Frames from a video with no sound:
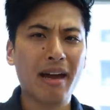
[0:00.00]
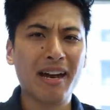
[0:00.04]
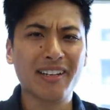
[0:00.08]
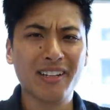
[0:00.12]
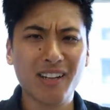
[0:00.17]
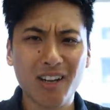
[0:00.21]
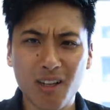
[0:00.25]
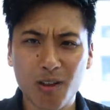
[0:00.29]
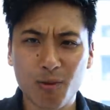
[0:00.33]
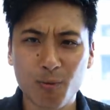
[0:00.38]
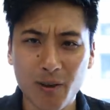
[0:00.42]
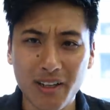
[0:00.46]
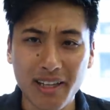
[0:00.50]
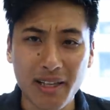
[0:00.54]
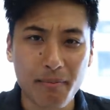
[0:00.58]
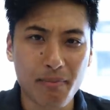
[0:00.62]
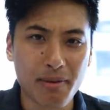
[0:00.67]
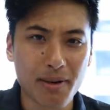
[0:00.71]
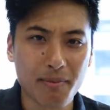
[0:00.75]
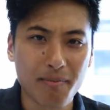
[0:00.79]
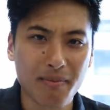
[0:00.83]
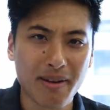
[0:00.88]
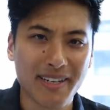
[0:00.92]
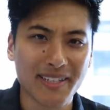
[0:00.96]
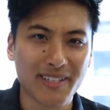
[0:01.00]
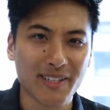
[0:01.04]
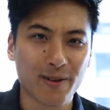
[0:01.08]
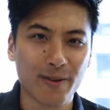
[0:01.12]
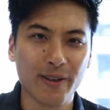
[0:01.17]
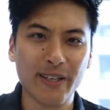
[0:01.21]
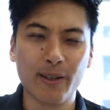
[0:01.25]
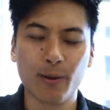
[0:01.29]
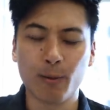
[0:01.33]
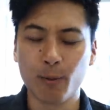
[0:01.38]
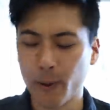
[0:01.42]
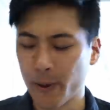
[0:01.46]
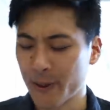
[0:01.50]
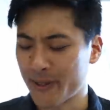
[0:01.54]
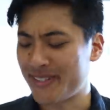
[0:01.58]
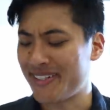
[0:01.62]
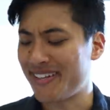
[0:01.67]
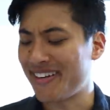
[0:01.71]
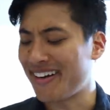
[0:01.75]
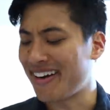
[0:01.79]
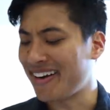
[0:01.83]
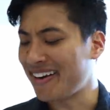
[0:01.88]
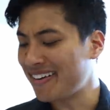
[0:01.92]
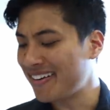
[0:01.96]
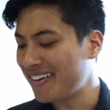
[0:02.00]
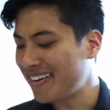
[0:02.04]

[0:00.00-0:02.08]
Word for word: Man, y'all are really putting my degree to work today.